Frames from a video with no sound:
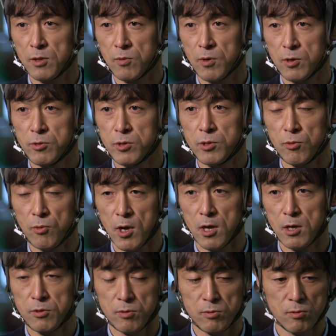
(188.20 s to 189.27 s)
to
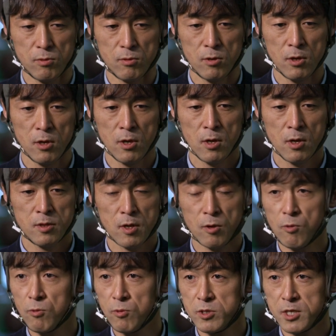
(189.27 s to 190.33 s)
earthquakes, and the
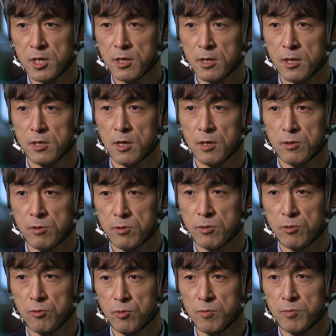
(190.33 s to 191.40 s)
reason they collapsed was
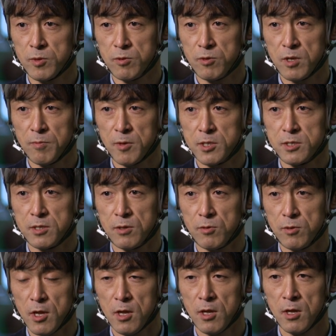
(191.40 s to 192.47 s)
they were not well
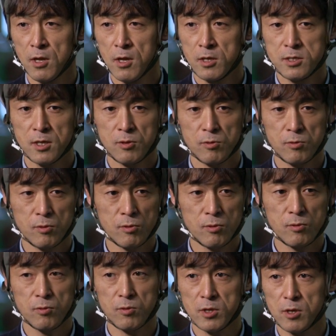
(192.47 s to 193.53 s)
plastered, so I
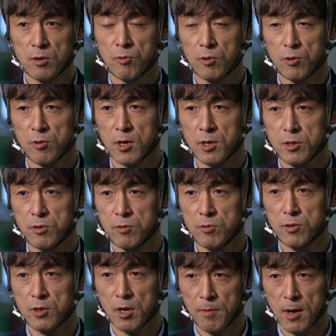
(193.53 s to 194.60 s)
studied how to use
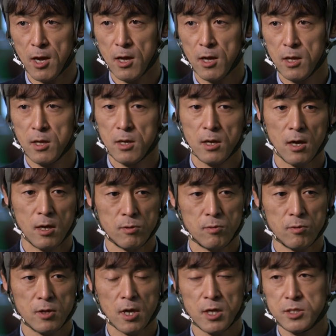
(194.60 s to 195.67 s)
this type of construction
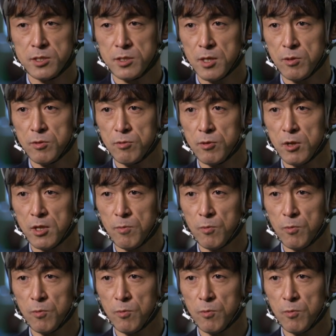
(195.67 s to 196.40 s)
to create better